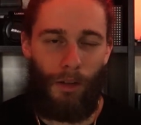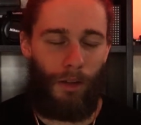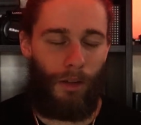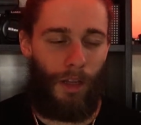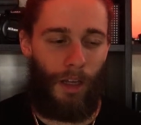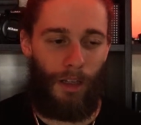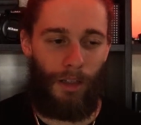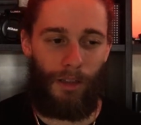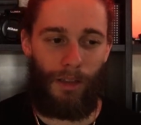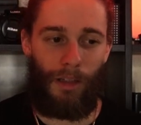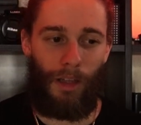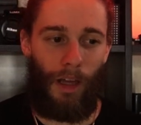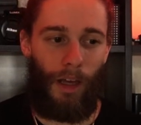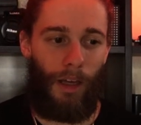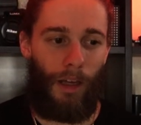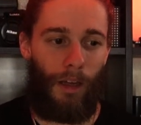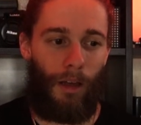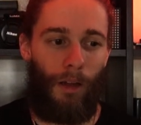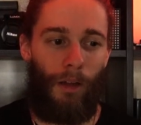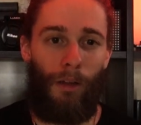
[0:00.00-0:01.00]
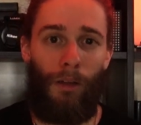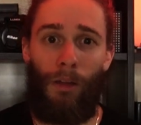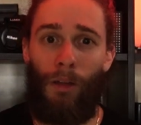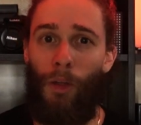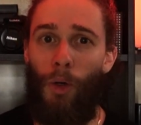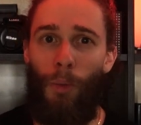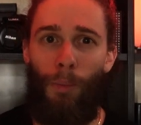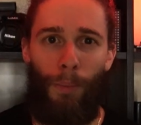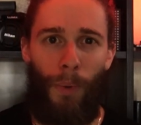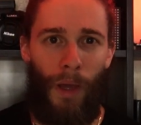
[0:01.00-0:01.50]
Things like
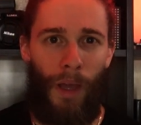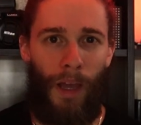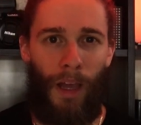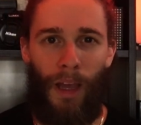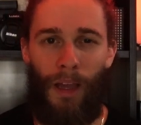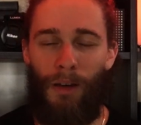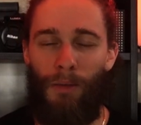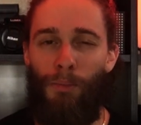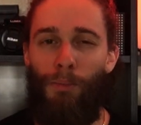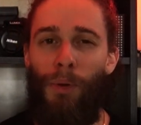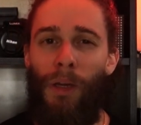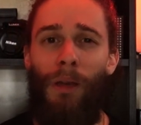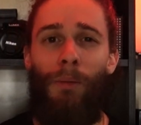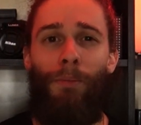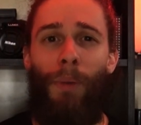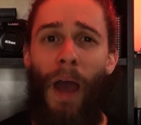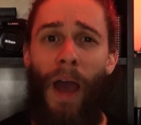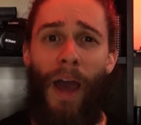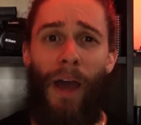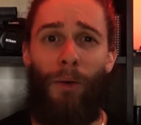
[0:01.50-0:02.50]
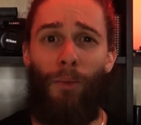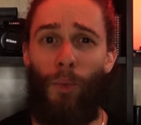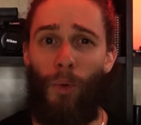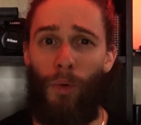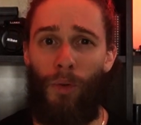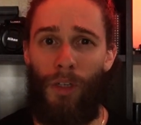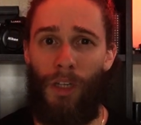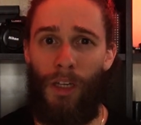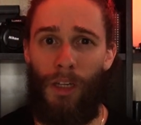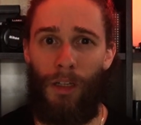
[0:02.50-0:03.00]
looping and beat pad
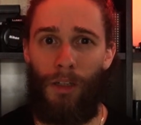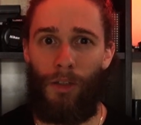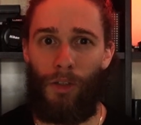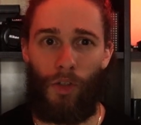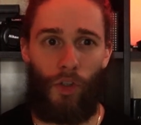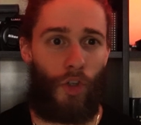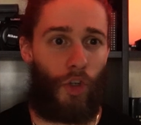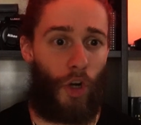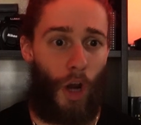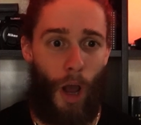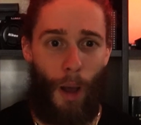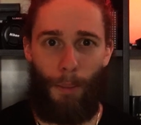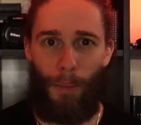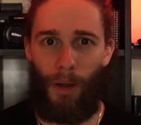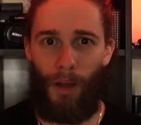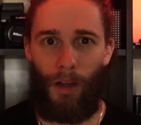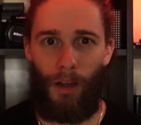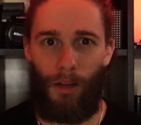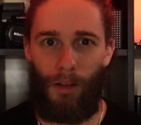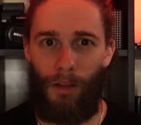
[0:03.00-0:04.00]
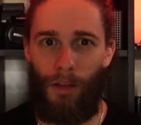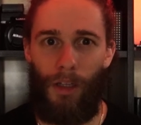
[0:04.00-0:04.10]
routines, chopping,